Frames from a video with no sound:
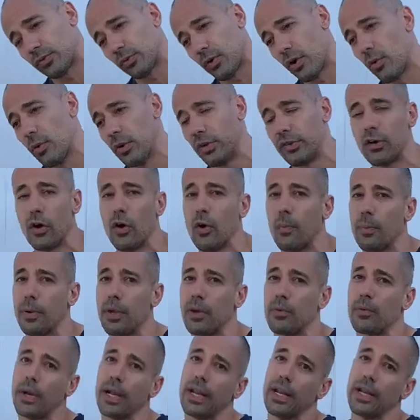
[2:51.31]
we're always
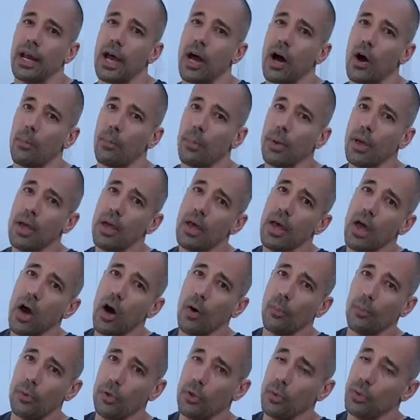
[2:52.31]
open and ready to
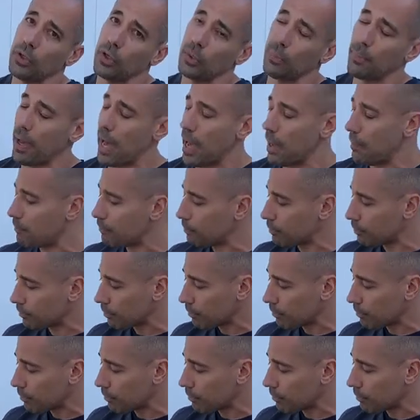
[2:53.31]
help you and your pet.